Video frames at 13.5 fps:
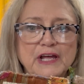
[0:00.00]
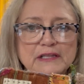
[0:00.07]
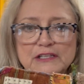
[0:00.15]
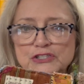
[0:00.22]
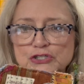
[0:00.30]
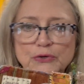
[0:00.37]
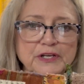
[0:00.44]

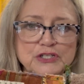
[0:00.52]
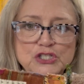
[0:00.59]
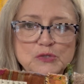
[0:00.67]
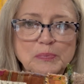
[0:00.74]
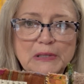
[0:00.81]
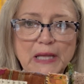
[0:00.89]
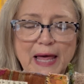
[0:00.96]
that you can
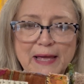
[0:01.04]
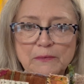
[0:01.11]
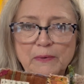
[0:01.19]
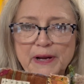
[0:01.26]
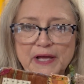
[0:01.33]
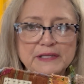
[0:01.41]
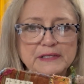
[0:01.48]
just play
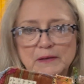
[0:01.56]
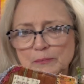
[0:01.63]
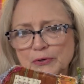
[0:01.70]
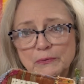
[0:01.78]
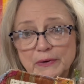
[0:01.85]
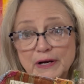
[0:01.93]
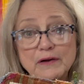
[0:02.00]
with and
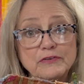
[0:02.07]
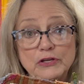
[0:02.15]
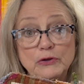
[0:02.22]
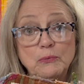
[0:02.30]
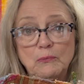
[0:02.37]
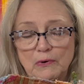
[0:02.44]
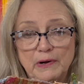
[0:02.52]
put whatever
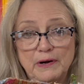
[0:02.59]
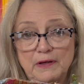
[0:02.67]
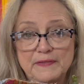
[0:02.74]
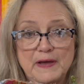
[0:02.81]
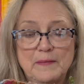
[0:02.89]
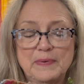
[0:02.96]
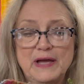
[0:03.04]
you want on
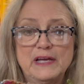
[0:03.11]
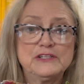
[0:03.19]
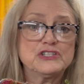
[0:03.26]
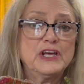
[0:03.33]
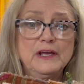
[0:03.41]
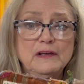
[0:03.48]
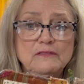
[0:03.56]
that
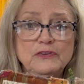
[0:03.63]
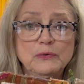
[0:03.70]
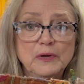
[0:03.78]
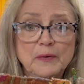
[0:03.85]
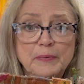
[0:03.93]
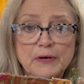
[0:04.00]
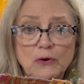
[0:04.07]
page. If you
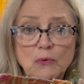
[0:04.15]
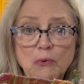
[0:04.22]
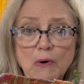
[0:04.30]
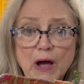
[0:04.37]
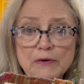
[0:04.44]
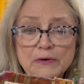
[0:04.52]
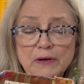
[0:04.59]
want to put a
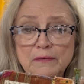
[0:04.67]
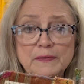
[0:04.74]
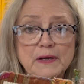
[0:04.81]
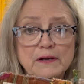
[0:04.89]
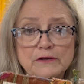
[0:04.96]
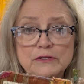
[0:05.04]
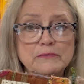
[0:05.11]
quote on
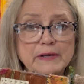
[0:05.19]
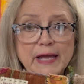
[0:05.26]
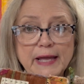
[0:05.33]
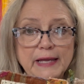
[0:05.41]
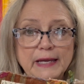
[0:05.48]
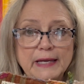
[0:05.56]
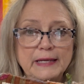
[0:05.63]
there, you
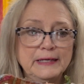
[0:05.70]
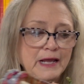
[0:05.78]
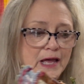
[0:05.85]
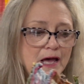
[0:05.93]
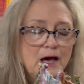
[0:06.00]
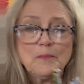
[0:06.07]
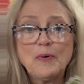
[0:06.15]
can.
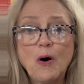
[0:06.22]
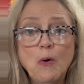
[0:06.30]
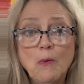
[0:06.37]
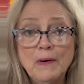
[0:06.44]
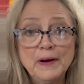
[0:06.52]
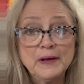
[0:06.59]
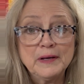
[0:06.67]
A
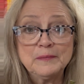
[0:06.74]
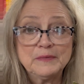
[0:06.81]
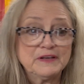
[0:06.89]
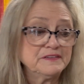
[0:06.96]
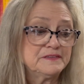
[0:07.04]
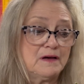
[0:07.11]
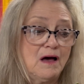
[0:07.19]
poem,
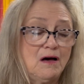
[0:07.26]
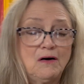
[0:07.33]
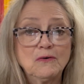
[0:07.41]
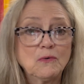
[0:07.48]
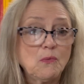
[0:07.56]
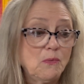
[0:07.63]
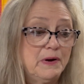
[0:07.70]
a
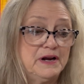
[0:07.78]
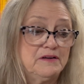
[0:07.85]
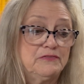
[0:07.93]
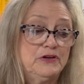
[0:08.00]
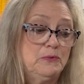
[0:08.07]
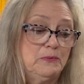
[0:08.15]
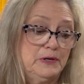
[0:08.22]
song,
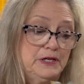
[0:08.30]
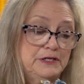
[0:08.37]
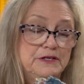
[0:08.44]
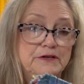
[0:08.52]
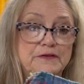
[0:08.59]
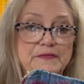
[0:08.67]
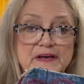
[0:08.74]
whatever you want to
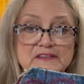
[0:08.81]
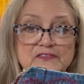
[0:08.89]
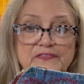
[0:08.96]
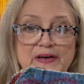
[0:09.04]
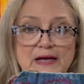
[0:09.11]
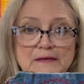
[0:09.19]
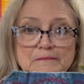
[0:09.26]
do, that's
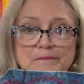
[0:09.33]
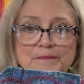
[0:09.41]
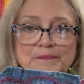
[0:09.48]
fine.